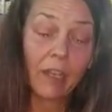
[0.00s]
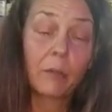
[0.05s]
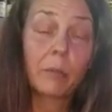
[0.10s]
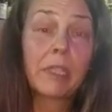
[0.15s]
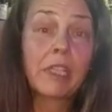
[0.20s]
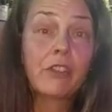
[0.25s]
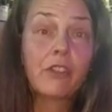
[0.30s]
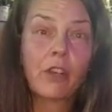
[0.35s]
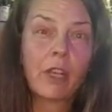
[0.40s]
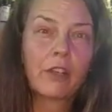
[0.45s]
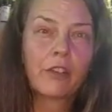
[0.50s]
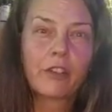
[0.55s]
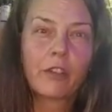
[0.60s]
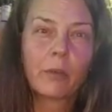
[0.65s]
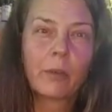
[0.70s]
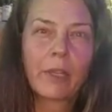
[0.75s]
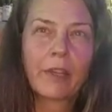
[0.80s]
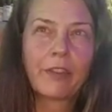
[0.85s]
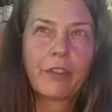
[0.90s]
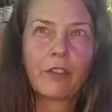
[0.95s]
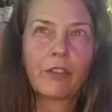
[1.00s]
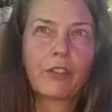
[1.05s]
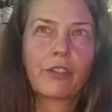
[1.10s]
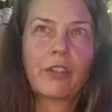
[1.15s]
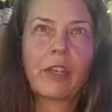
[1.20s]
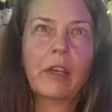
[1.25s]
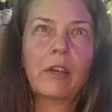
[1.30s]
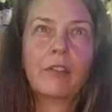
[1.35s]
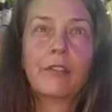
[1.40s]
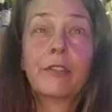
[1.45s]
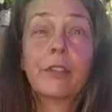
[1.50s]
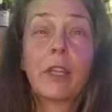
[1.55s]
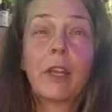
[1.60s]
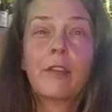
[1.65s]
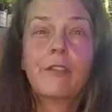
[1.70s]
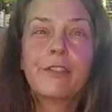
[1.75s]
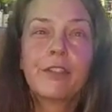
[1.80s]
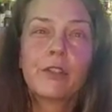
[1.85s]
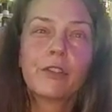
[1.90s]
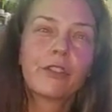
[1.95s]
be gentle with yourself.
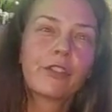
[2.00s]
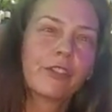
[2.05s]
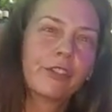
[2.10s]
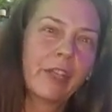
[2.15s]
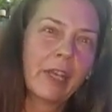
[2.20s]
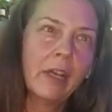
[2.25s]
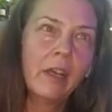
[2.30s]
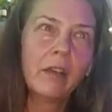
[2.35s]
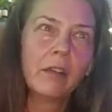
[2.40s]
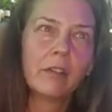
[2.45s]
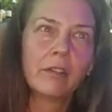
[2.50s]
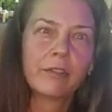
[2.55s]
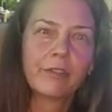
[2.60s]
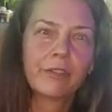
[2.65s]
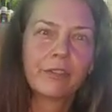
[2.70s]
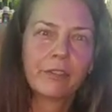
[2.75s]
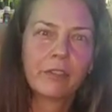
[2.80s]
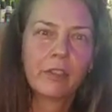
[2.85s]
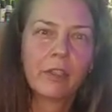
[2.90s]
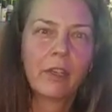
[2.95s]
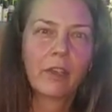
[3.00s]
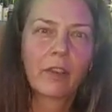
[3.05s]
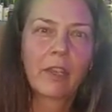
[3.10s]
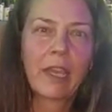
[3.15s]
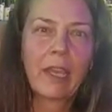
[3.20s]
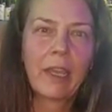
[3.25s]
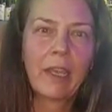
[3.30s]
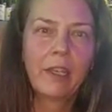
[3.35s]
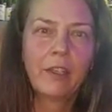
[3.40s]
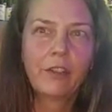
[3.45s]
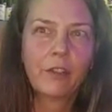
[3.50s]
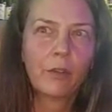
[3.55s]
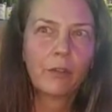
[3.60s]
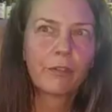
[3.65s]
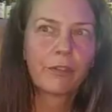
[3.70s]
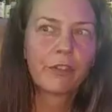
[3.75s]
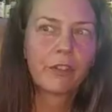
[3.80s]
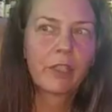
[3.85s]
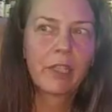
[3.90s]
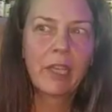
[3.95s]
Love yourself, okay?
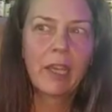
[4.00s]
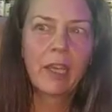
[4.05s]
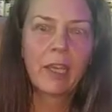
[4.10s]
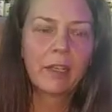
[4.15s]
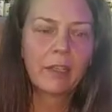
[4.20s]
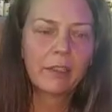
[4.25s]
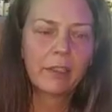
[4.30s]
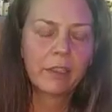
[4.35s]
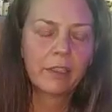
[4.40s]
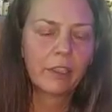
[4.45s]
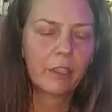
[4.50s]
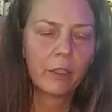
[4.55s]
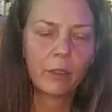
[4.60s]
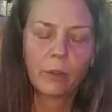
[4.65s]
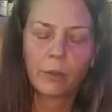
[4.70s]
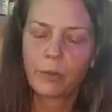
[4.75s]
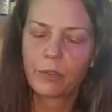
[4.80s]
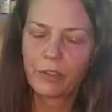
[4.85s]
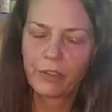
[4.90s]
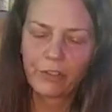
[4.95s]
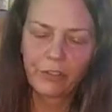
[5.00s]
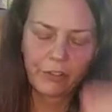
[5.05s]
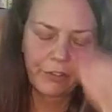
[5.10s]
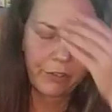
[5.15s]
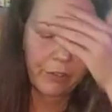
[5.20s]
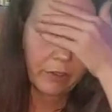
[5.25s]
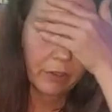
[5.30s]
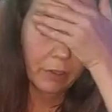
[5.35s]
Don't forget, you know, just